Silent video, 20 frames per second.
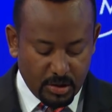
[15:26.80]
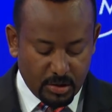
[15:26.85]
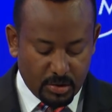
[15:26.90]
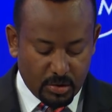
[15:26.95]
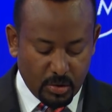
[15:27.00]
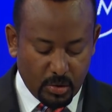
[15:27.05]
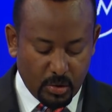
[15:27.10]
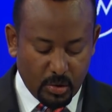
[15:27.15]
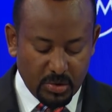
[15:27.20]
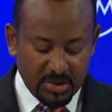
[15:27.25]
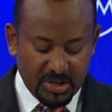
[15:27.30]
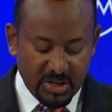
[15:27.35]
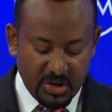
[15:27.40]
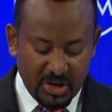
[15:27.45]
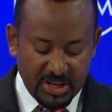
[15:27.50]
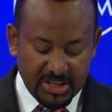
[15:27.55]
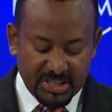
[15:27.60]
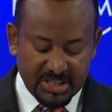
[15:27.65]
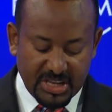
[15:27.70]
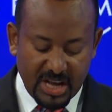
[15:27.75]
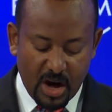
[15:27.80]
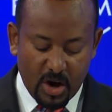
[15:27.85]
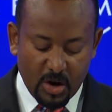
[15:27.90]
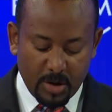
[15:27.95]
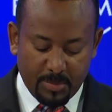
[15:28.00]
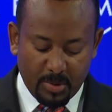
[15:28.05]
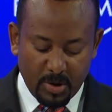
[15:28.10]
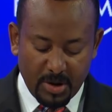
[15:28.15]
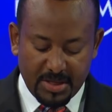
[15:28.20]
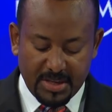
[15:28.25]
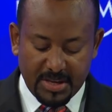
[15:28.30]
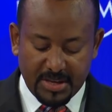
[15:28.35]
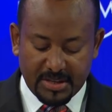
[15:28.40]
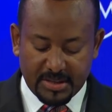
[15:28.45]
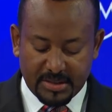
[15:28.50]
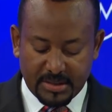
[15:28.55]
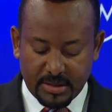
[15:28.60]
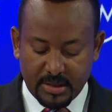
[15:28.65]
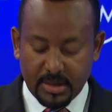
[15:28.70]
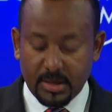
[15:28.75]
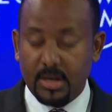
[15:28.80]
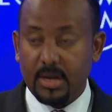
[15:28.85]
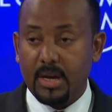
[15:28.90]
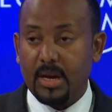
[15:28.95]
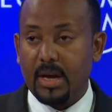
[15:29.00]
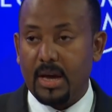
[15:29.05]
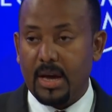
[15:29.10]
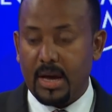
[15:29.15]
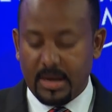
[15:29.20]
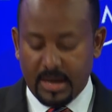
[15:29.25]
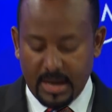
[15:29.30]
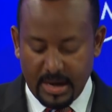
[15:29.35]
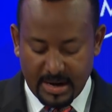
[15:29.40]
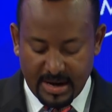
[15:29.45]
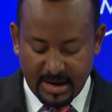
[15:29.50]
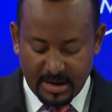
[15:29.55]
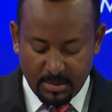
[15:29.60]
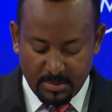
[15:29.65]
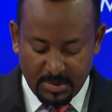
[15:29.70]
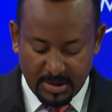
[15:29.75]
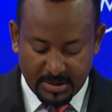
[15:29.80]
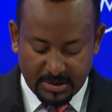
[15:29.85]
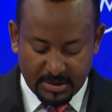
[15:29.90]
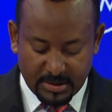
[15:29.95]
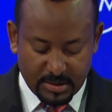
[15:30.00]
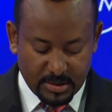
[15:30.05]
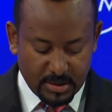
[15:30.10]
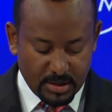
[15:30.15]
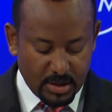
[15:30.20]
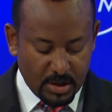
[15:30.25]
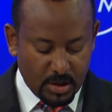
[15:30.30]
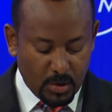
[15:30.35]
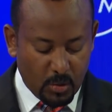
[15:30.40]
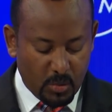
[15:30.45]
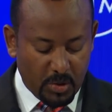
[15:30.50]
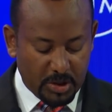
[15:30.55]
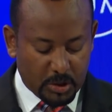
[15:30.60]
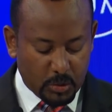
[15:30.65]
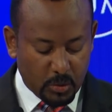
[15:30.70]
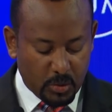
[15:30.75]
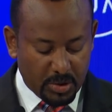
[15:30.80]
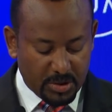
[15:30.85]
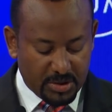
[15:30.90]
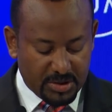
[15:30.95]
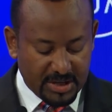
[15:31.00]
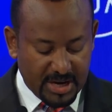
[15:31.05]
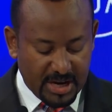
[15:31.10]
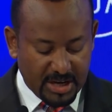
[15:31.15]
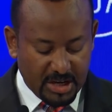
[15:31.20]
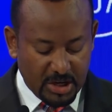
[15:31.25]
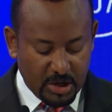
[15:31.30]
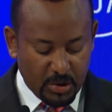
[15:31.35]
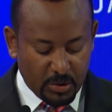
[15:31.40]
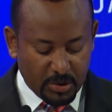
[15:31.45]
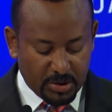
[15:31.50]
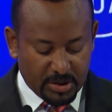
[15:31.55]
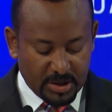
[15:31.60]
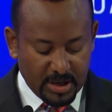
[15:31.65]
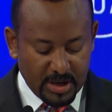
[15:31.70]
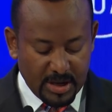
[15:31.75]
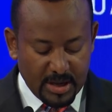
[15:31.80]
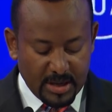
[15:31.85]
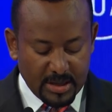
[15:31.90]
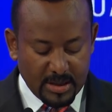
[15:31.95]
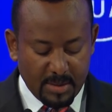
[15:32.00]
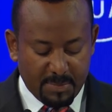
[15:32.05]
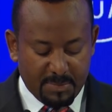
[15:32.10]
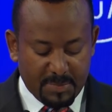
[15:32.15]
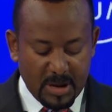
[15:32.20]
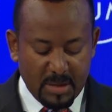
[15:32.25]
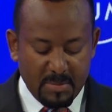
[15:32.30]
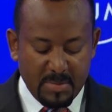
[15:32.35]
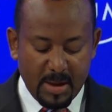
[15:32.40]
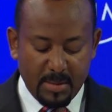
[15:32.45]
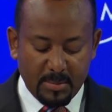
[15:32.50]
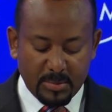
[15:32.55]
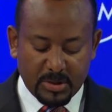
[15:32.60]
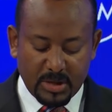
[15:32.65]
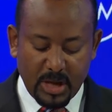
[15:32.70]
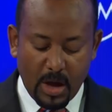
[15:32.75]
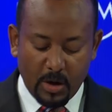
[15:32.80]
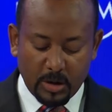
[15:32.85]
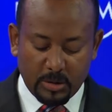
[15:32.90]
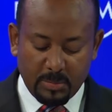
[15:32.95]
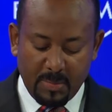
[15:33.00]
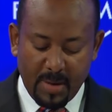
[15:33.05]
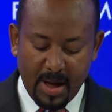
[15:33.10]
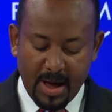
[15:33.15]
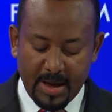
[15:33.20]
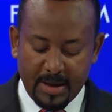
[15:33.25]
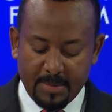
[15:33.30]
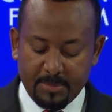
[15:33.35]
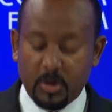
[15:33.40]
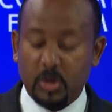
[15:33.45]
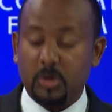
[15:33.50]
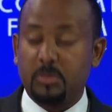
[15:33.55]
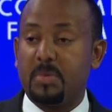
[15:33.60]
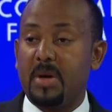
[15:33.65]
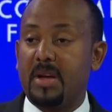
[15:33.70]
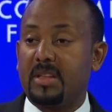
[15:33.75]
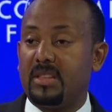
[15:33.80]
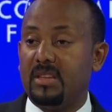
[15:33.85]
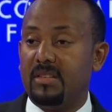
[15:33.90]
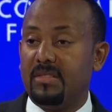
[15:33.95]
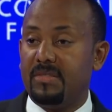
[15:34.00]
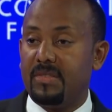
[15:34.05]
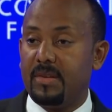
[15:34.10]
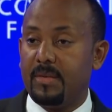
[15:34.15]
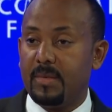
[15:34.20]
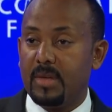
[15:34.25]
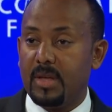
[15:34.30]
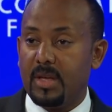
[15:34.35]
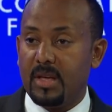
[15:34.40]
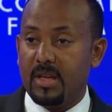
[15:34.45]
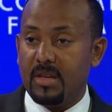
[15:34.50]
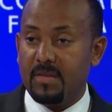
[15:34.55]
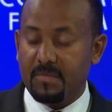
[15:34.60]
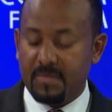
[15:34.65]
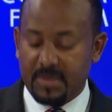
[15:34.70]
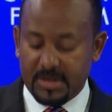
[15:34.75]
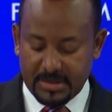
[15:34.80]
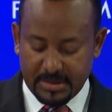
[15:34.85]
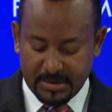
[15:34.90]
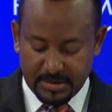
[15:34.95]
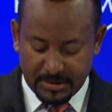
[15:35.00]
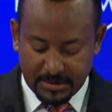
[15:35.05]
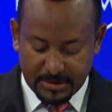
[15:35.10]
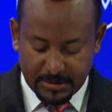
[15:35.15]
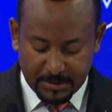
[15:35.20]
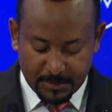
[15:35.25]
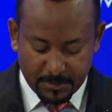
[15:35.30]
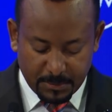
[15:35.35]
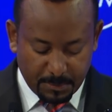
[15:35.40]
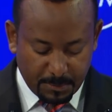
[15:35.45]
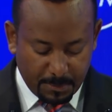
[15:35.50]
to de-risk our politics and economics, which would reduce the premium sought by prospective investors.